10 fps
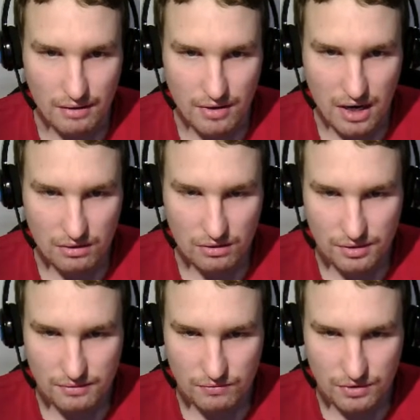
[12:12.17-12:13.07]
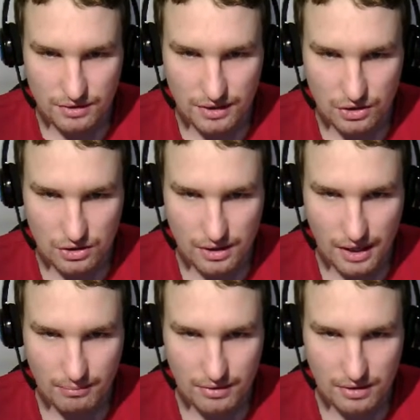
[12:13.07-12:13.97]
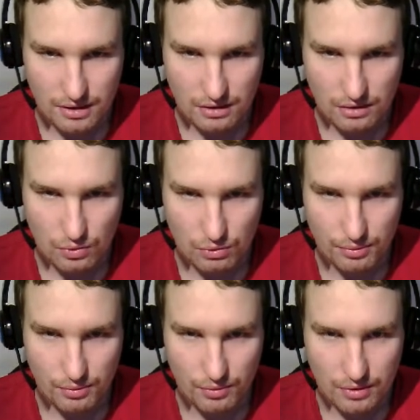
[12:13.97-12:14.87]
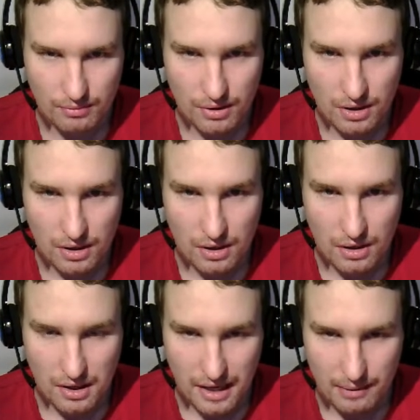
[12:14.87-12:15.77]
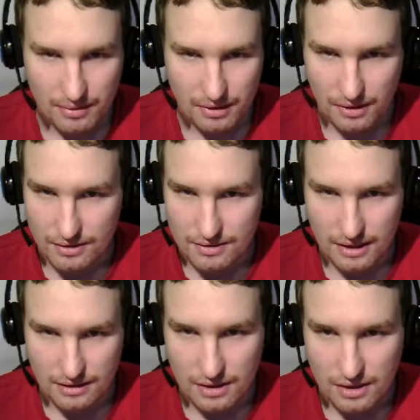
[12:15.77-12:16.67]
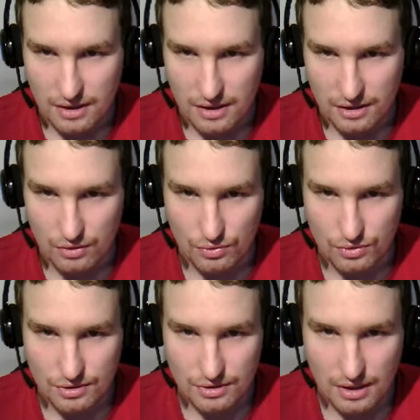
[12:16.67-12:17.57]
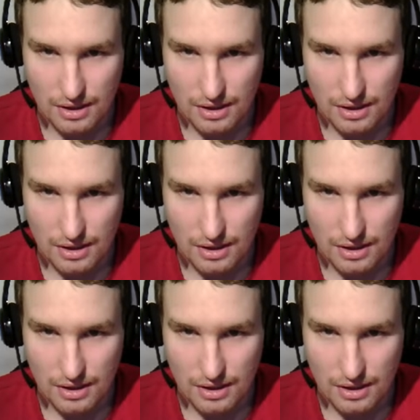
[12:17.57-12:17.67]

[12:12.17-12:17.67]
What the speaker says: algorithm what is actually happening in the whole program happening inside here, I use